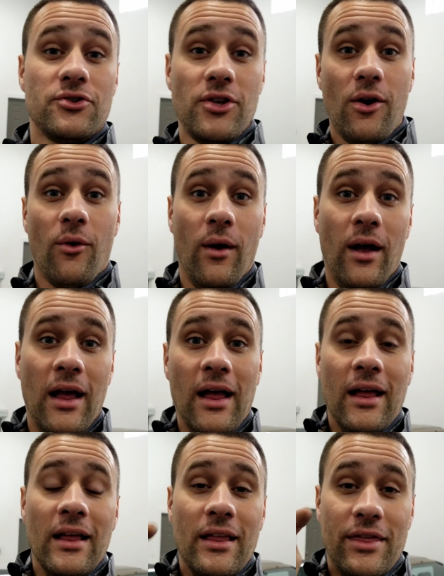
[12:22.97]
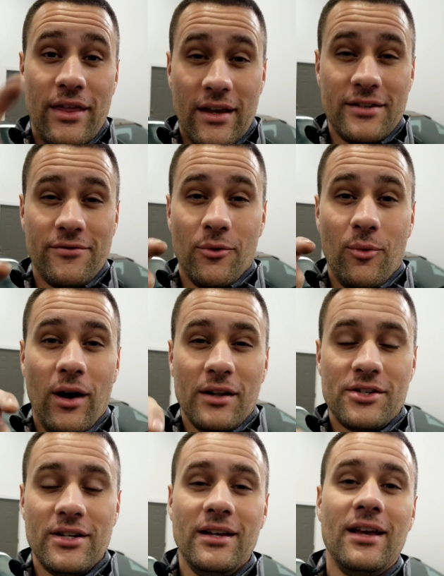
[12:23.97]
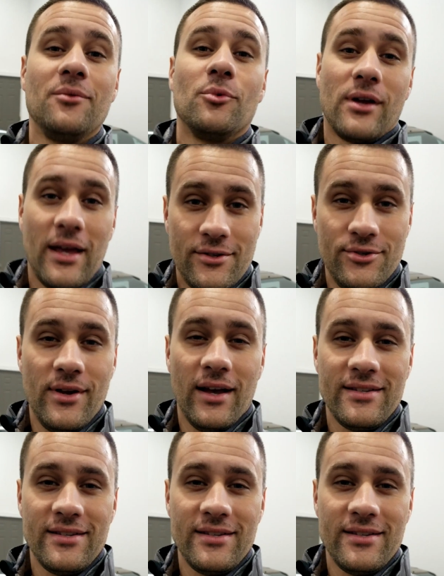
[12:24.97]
So thanks for watching, and we'll catch you guys